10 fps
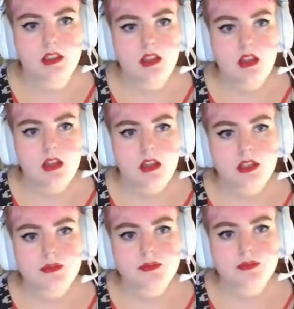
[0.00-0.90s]
How
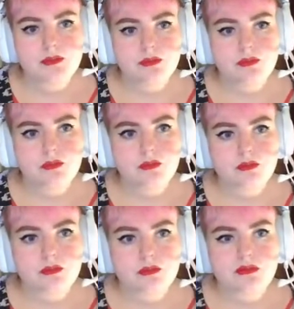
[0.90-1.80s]
does that
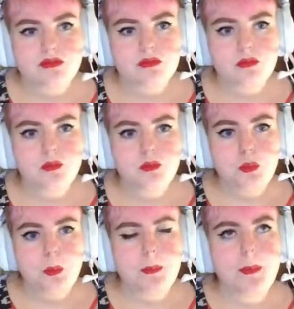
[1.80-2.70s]
work?
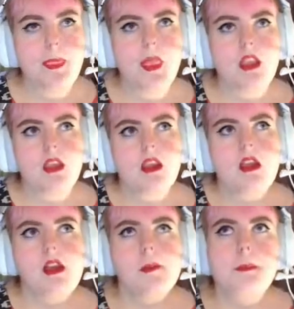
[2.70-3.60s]
How does it lay itself
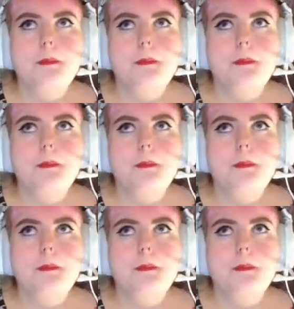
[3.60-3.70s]
out?